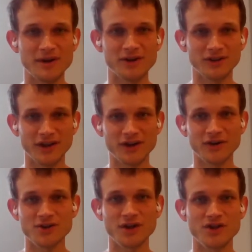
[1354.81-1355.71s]
better than an
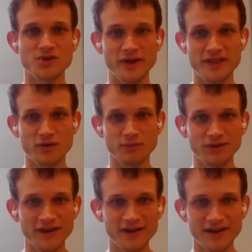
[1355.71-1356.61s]
on-chain
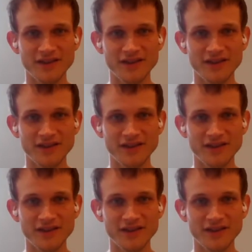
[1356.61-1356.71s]
transferable thing?